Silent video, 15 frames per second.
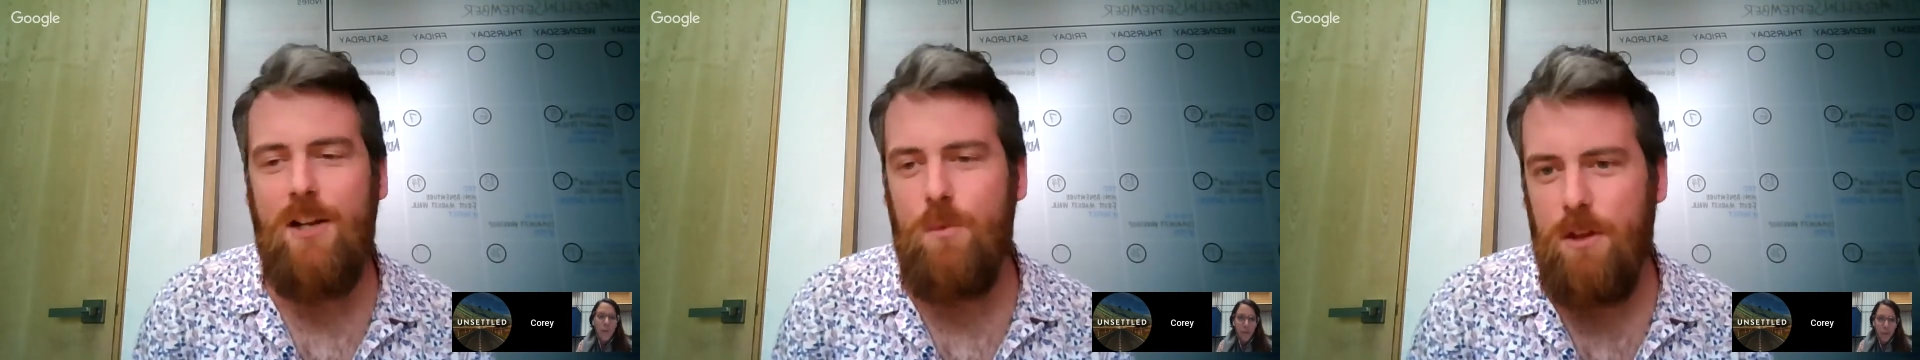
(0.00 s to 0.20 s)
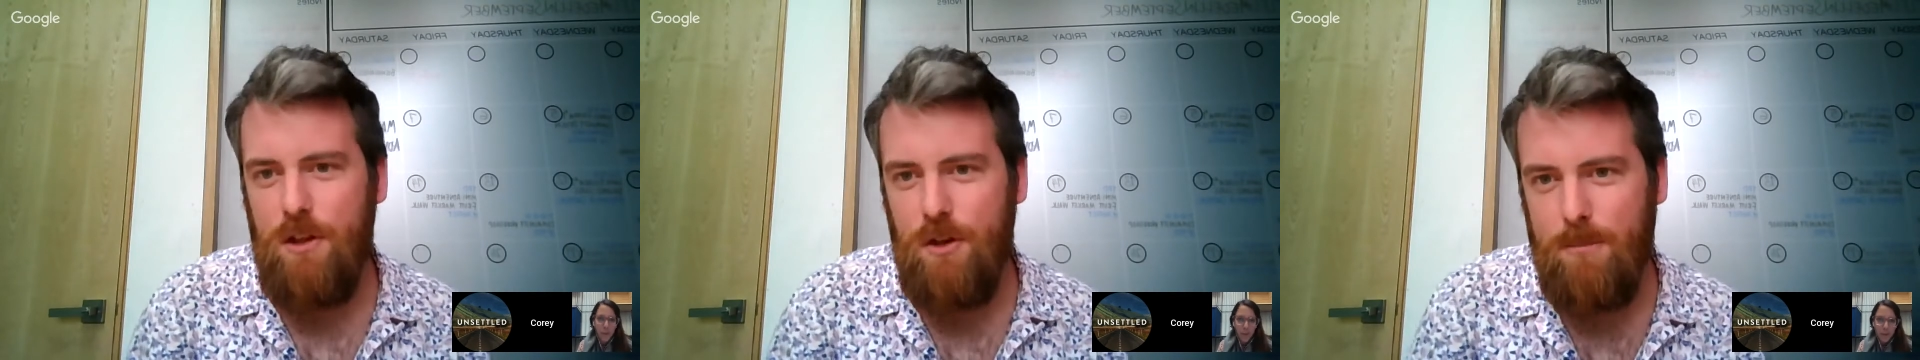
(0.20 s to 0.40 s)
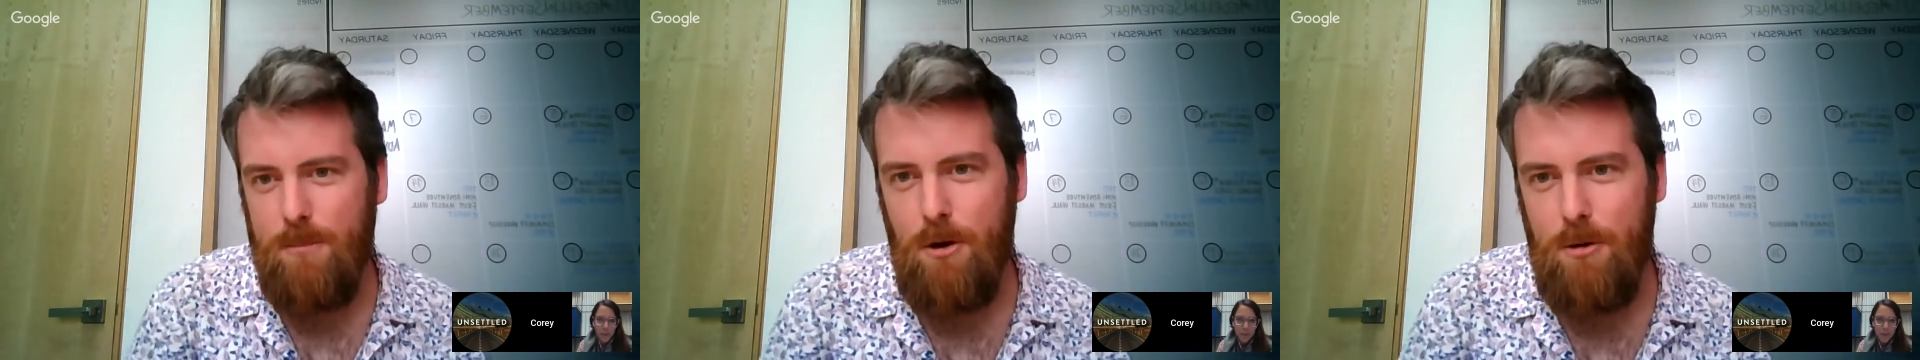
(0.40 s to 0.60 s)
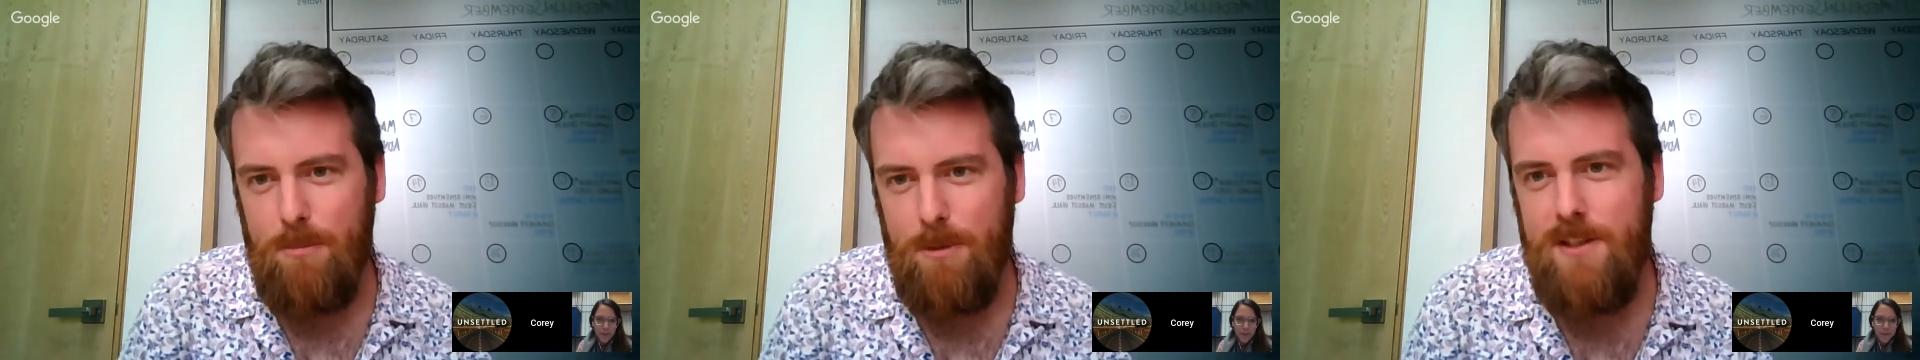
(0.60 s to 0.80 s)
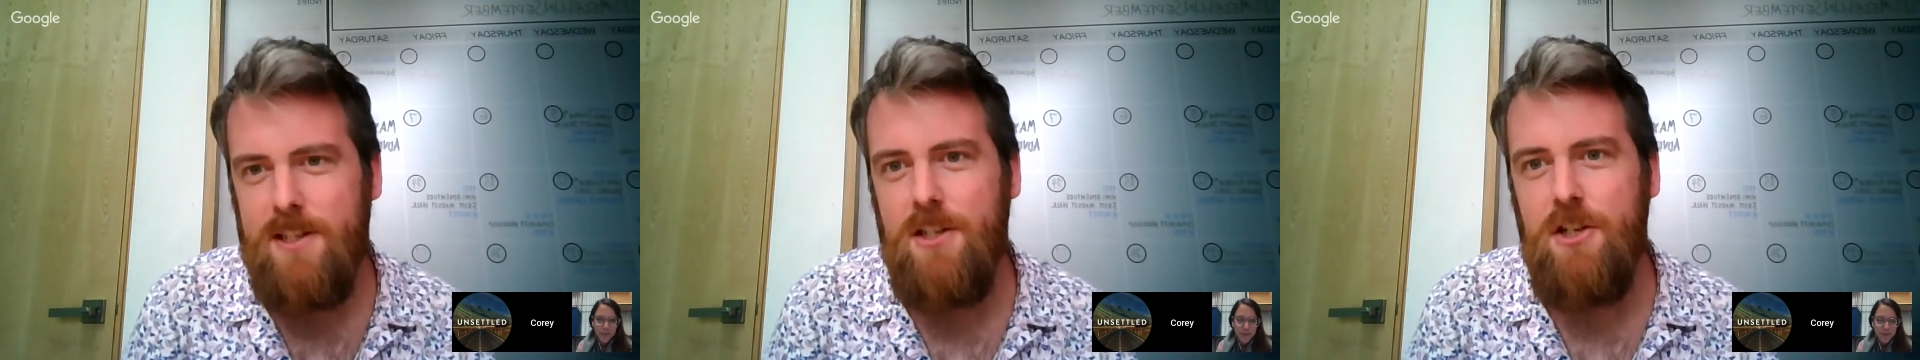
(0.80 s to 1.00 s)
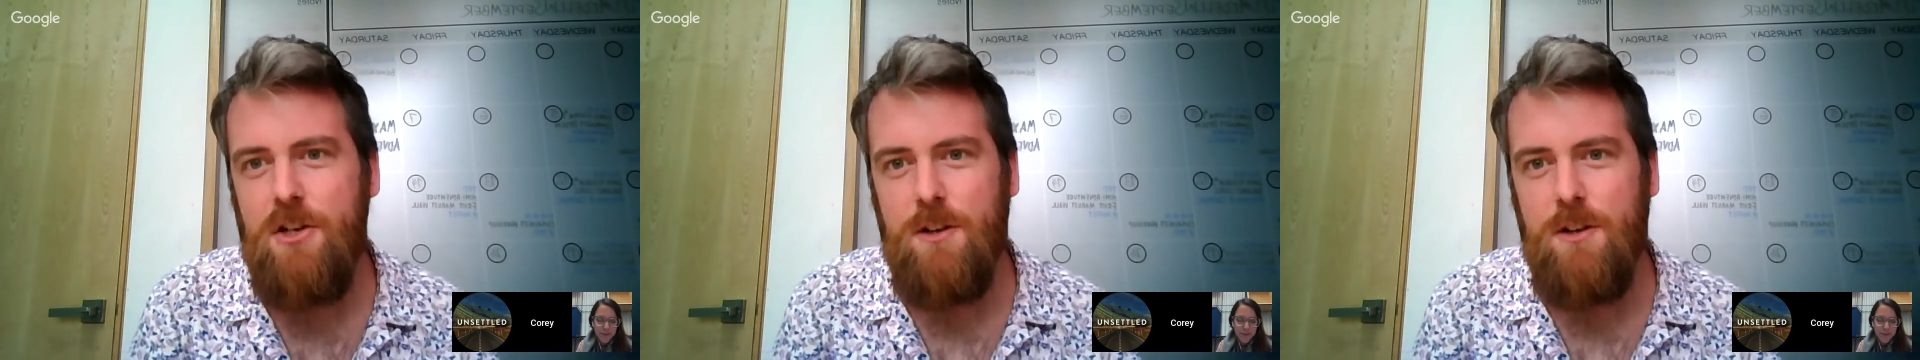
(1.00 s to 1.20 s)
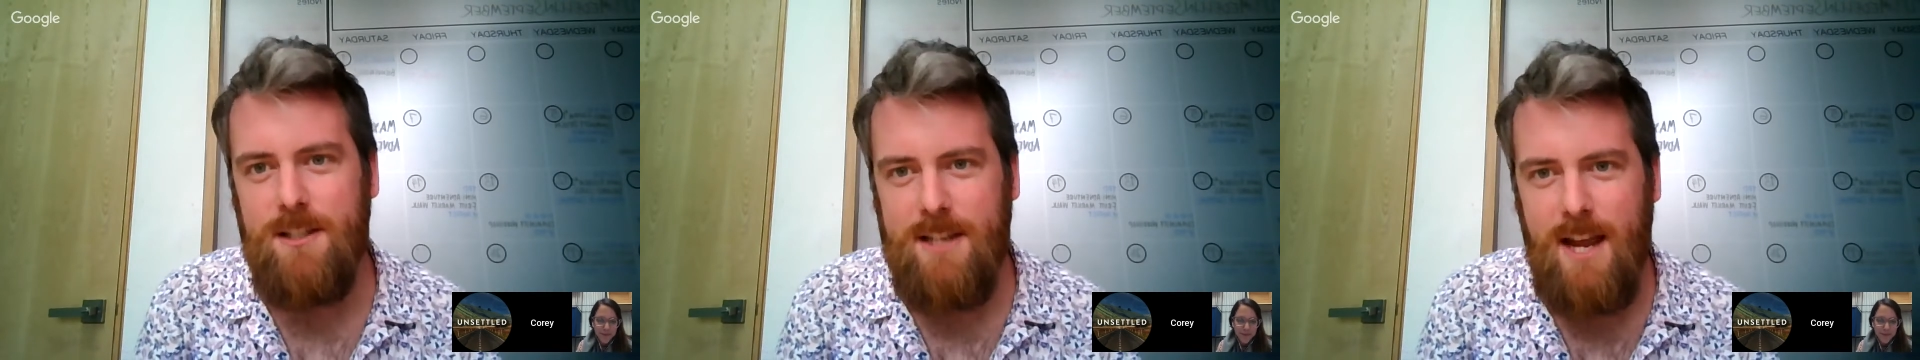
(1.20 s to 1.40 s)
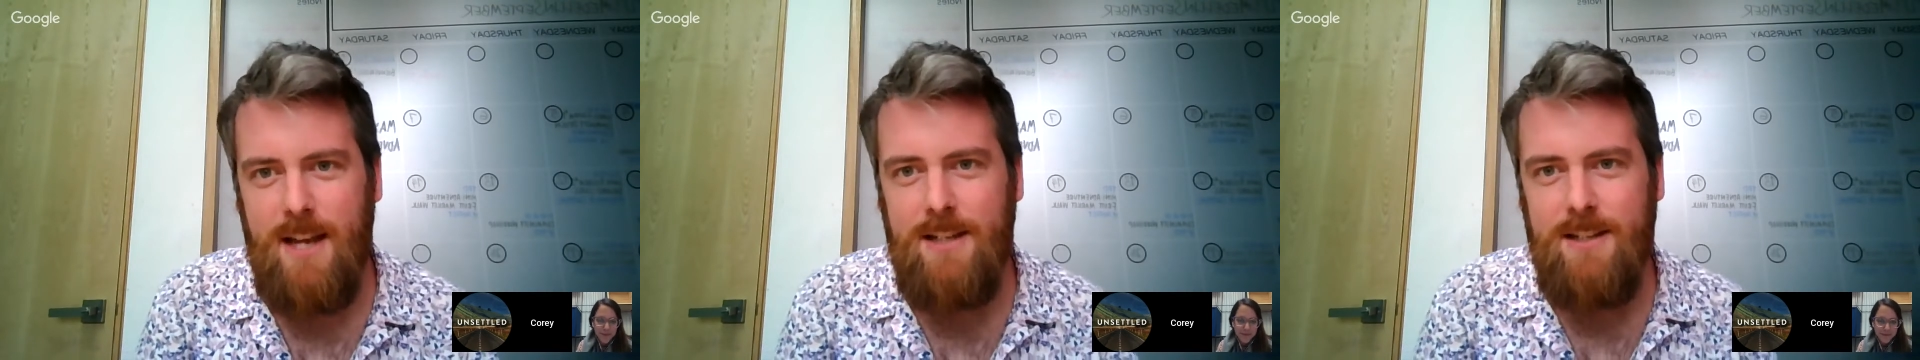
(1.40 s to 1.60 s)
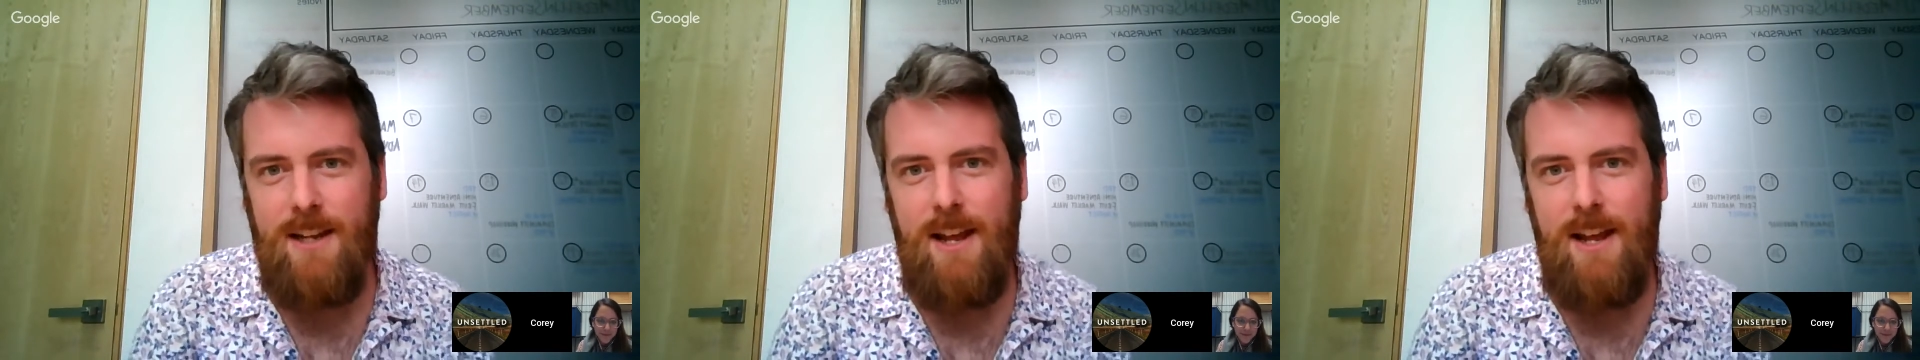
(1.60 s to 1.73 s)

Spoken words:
with your purpose and your intent.